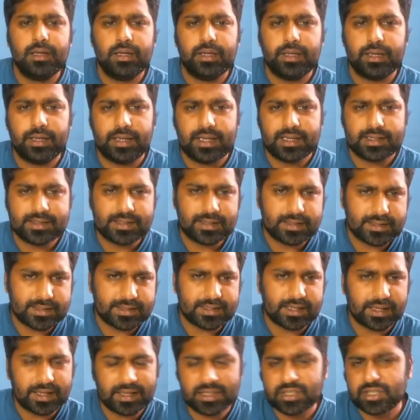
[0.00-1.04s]
In case this is
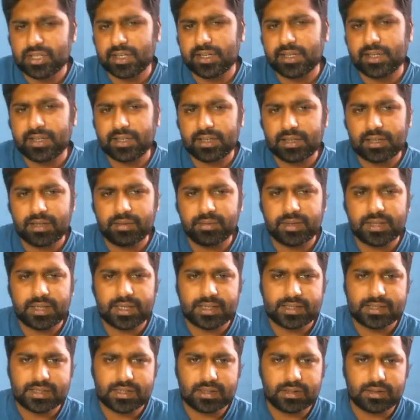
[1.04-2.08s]
again generating limit
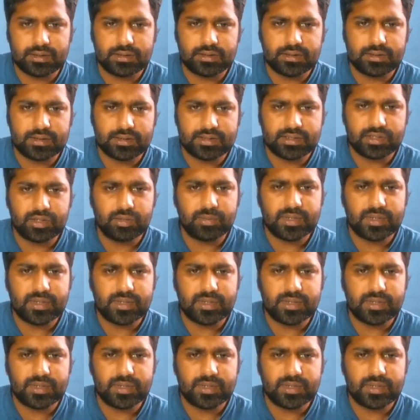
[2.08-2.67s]
x 0